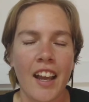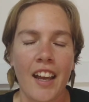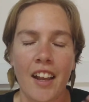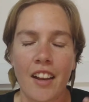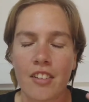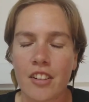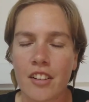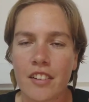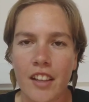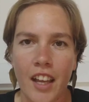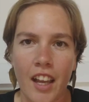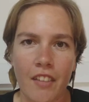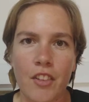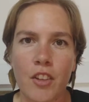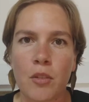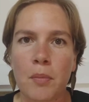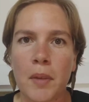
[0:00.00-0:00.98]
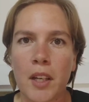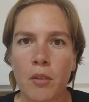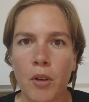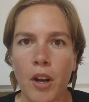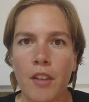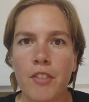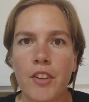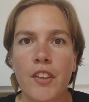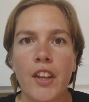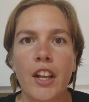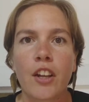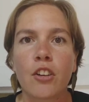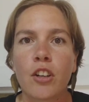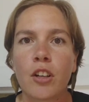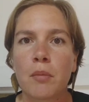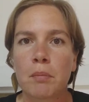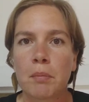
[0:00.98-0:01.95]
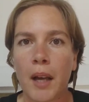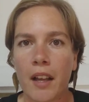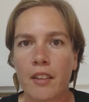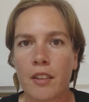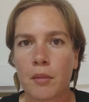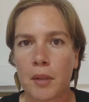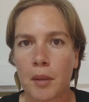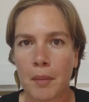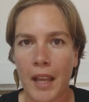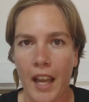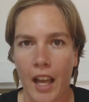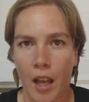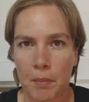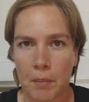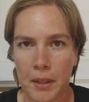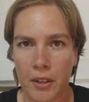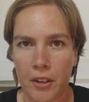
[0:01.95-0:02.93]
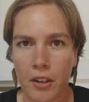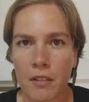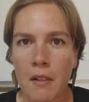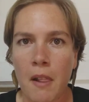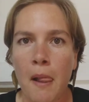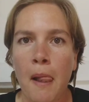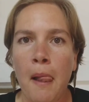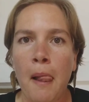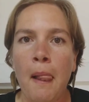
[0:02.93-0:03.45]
and I have this minute where I feel like I couldn't possibly be happier.